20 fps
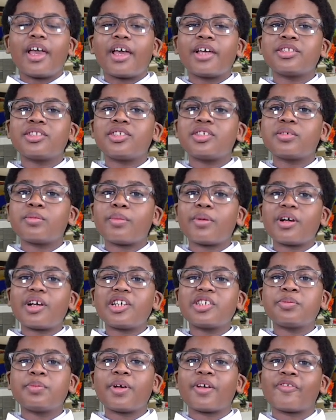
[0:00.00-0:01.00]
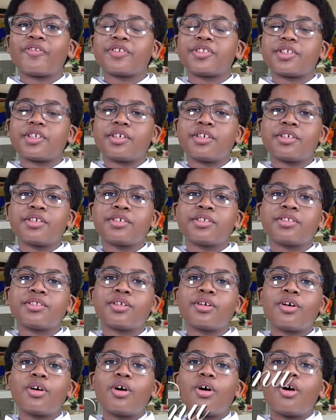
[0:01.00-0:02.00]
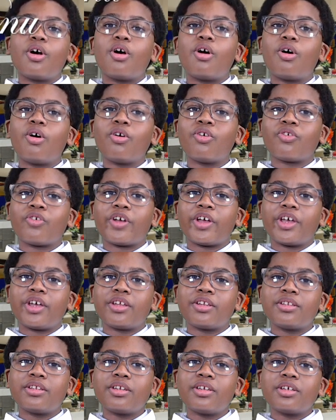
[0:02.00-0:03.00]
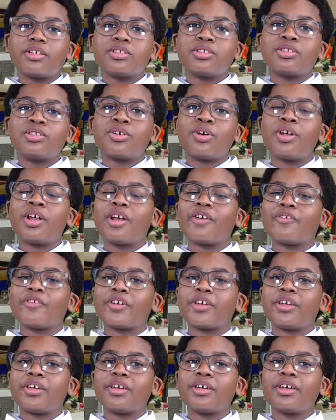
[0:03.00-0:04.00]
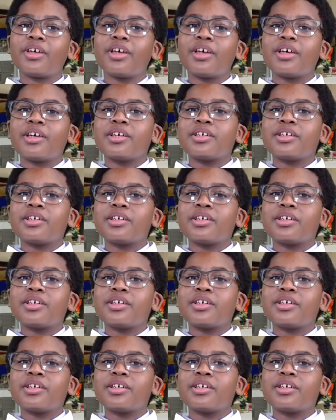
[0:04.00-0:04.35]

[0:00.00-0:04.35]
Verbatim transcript: And tomorrow's breakfast is whole grain, donut ring,